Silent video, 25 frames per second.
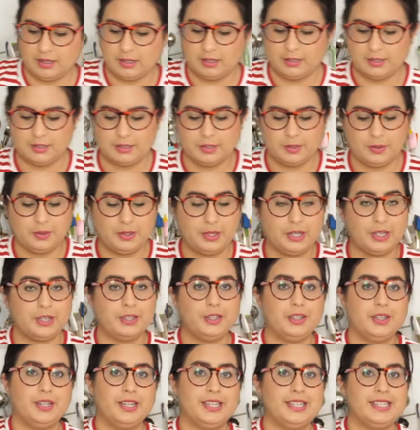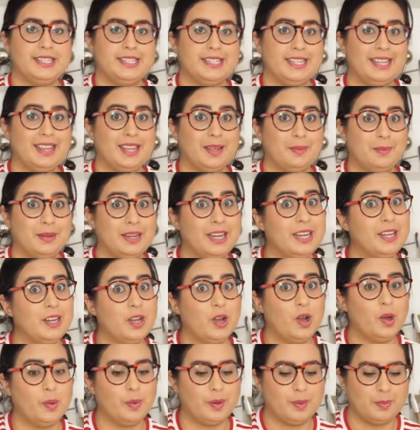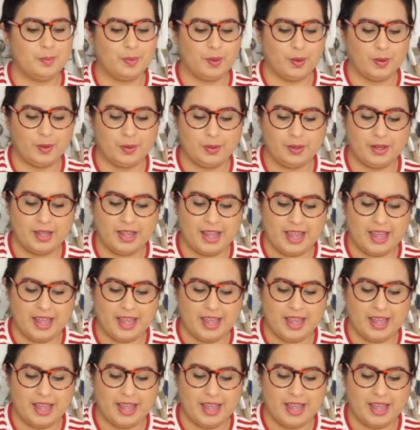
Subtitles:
So here you can see them in our bowl,